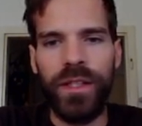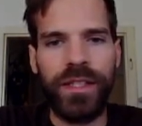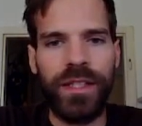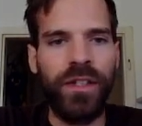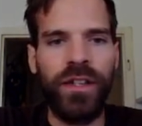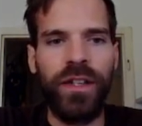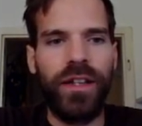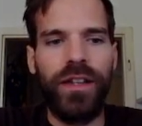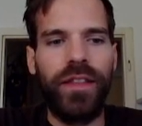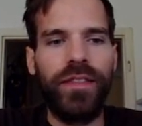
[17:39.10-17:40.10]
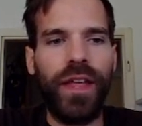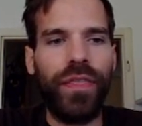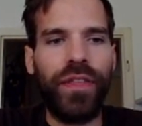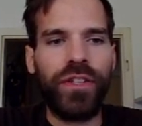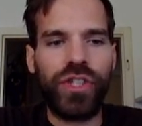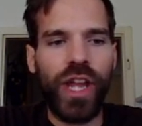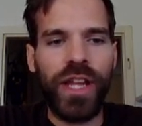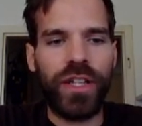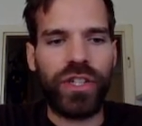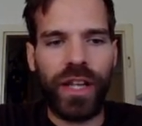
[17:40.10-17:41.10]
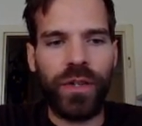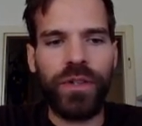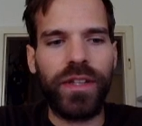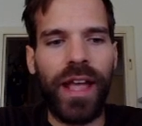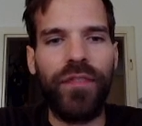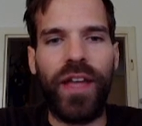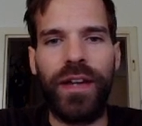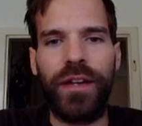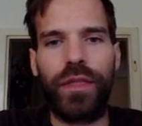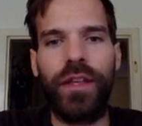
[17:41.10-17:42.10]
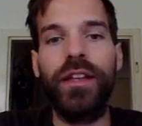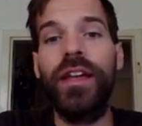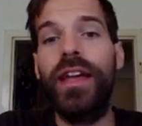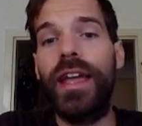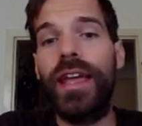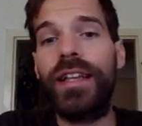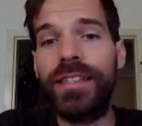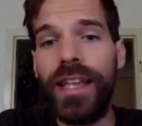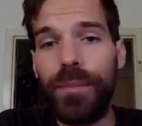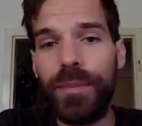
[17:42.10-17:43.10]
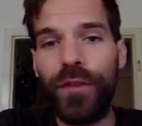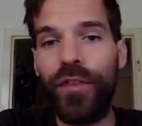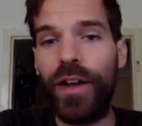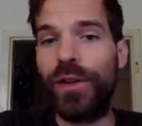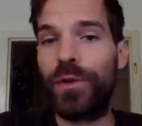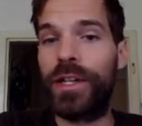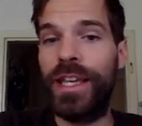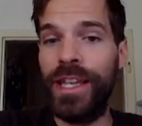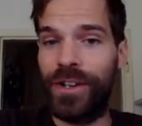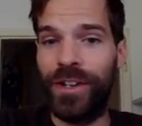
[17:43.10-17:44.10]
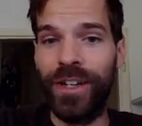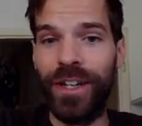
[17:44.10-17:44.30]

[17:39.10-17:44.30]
here, nothing changed. I don't have anything, except if I look here,